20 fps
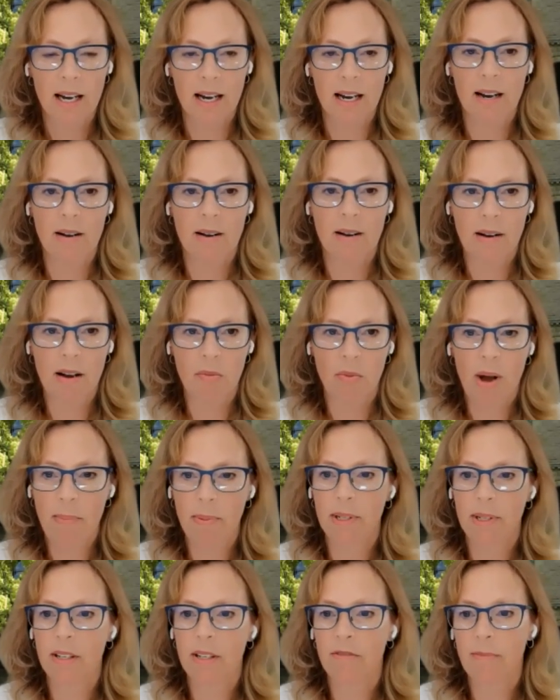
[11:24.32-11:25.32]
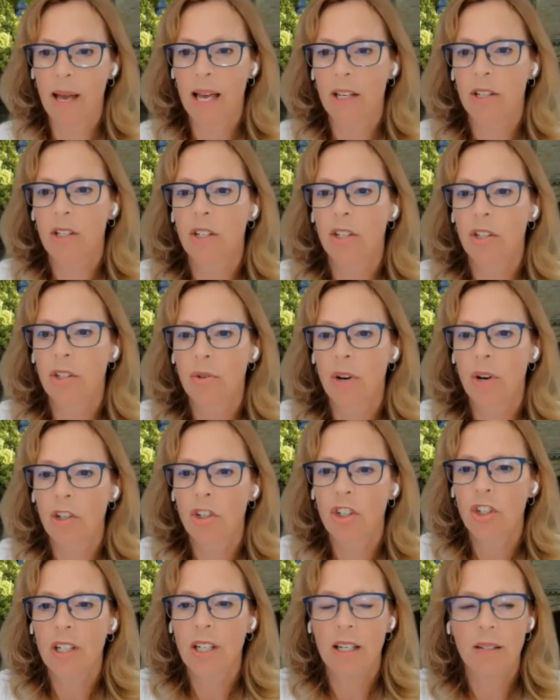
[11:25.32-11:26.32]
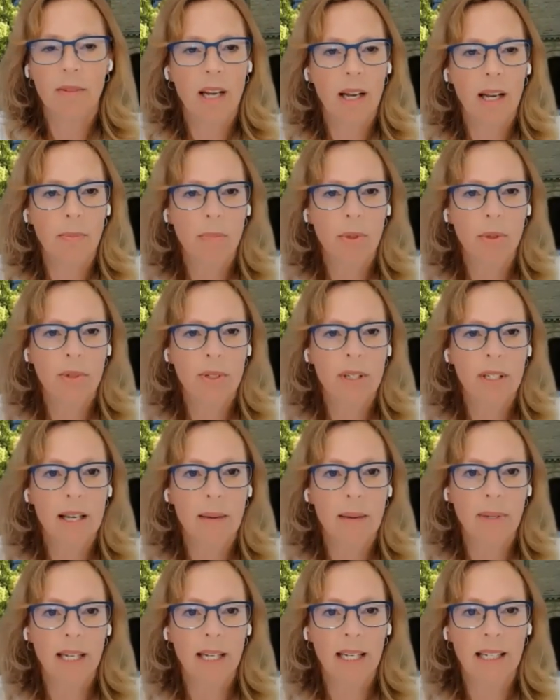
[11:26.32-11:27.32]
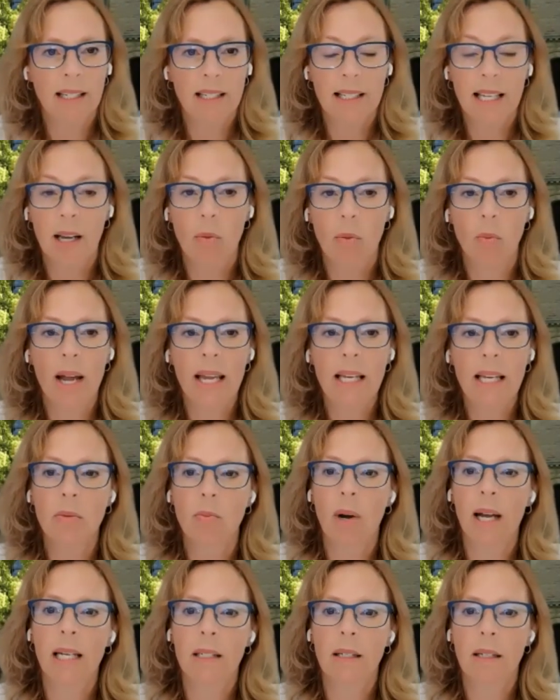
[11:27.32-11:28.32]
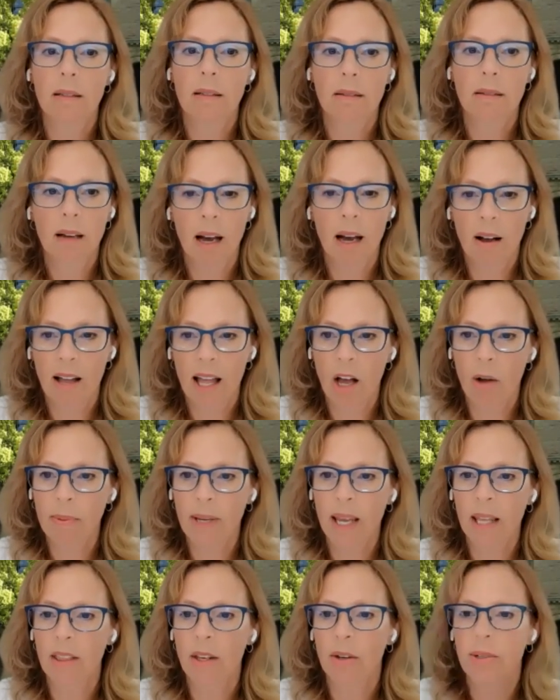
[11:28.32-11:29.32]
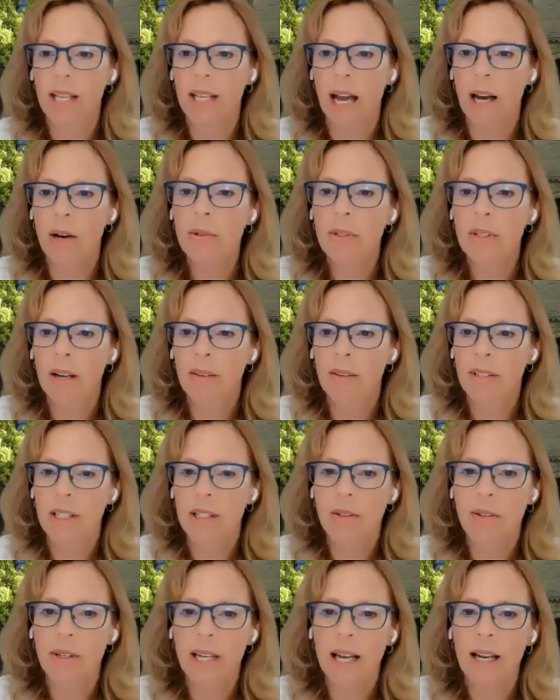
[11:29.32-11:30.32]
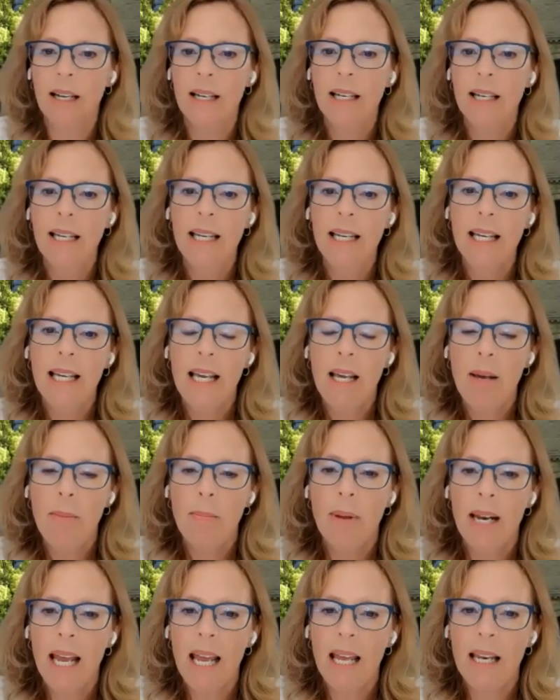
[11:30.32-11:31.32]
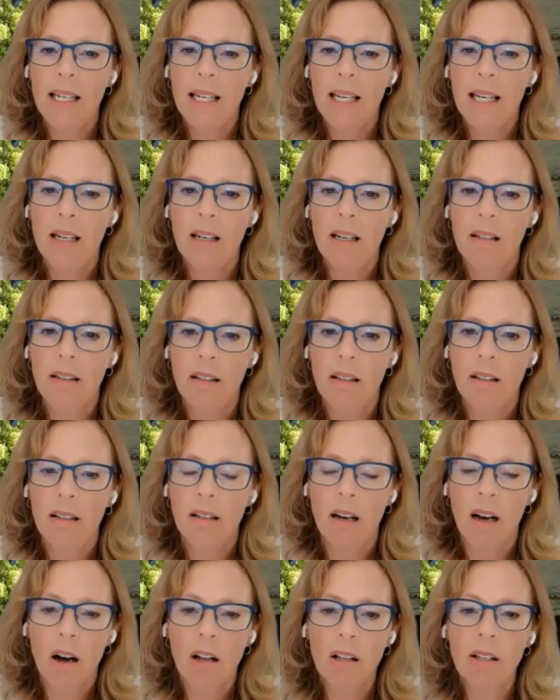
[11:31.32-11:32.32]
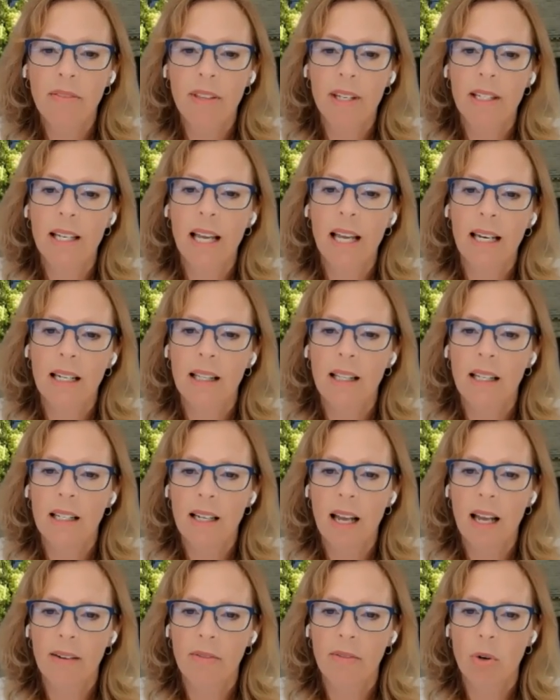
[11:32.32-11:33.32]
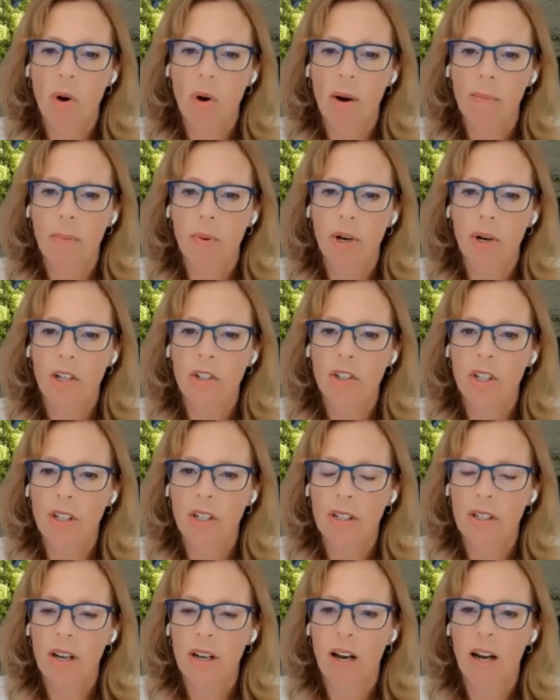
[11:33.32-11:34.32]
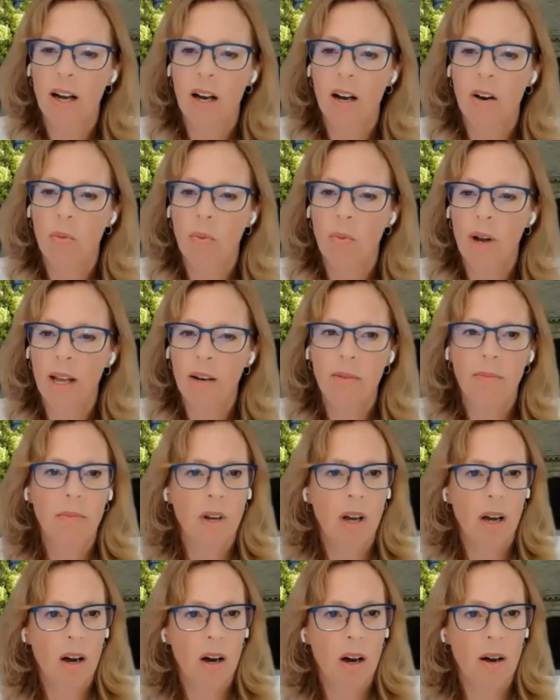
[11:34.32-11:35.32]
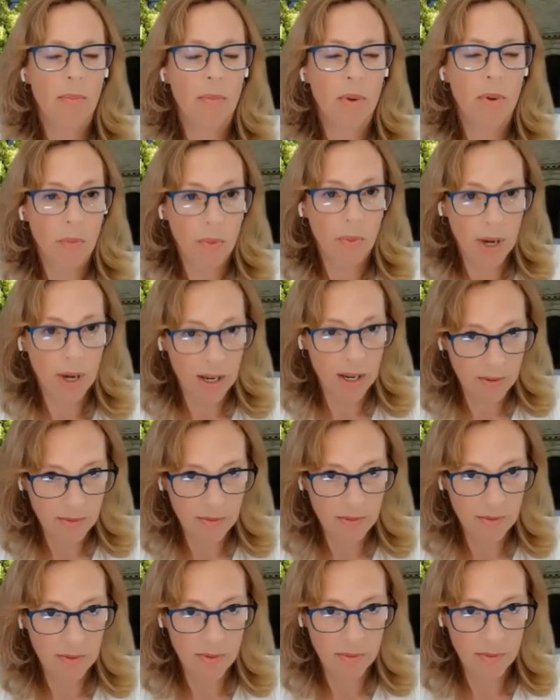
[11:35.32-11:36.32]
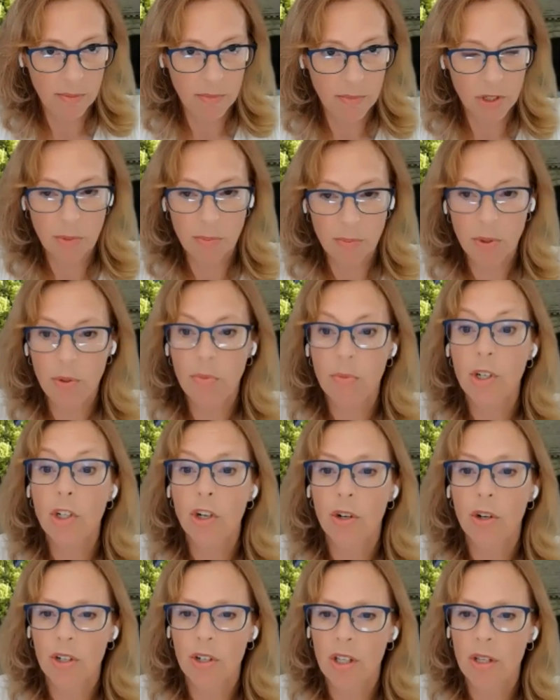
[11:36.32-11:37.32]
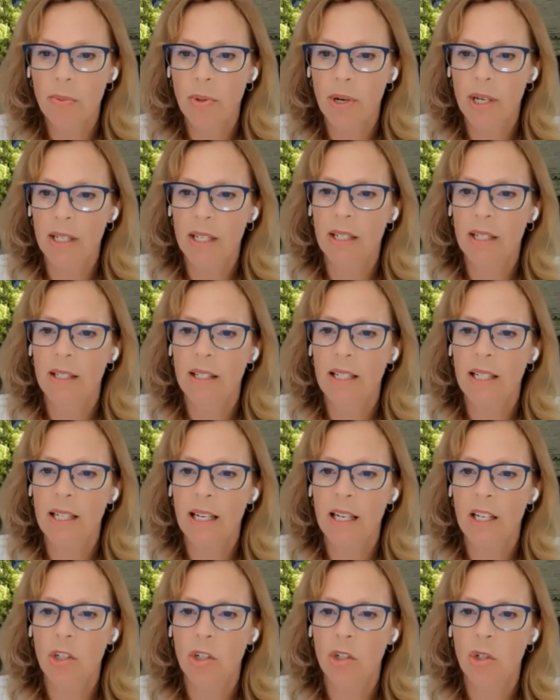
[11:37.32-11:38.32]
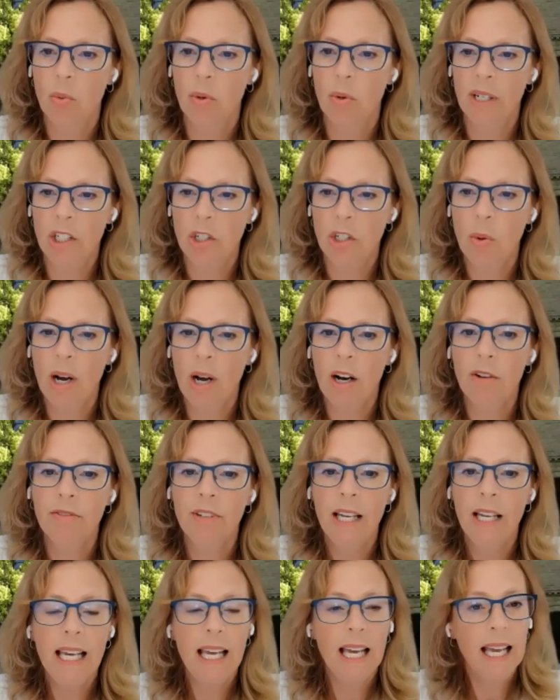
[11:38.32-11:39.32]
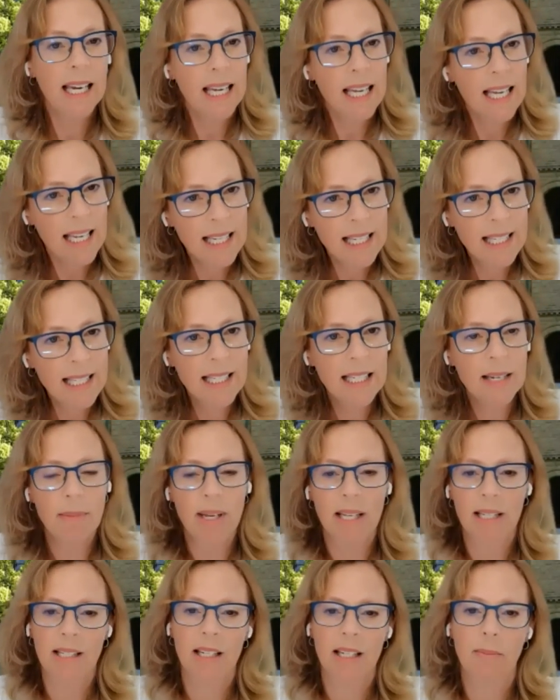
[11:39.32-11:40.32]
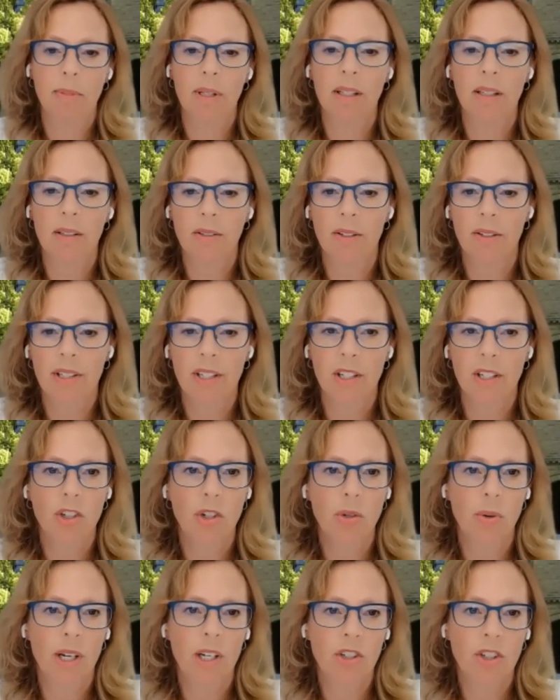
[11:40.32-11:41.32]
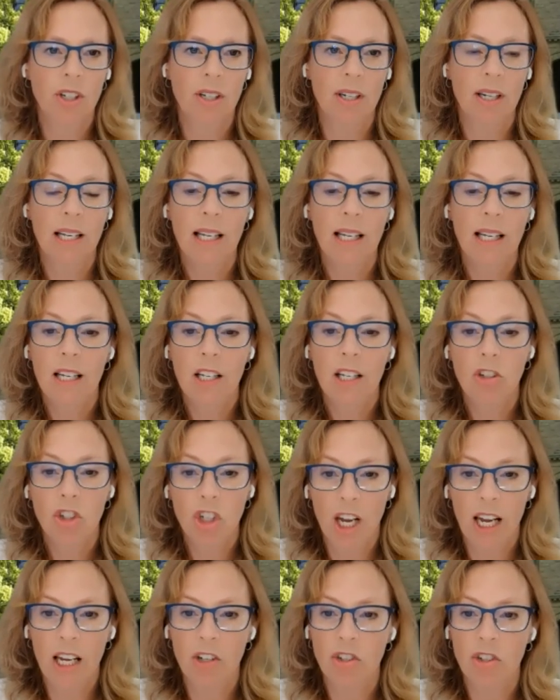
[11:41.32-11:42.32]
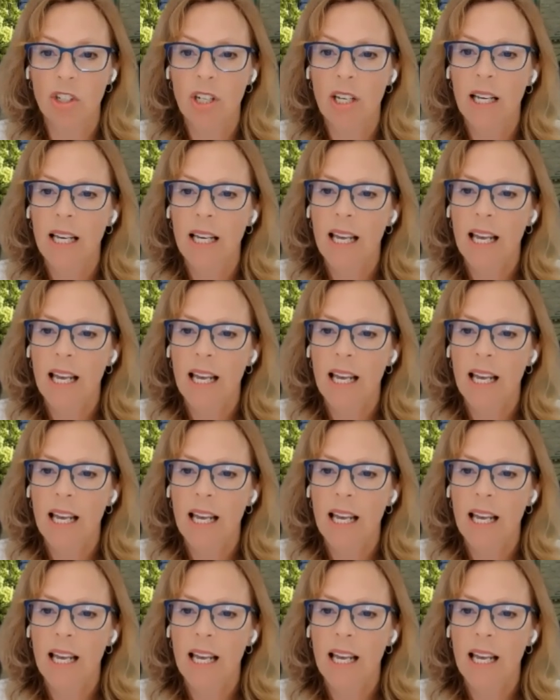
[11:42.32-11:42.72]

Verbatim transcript: uh, weapons of mass destruction, and, and Putin stepping in and saying, "Wait, wait, I'll help get those out of Syria," but ending all of this ended, this kind of cooperation, uh, when, um, when Mr. Putin returned to the presidency in 2012 and his domestic political situation changed.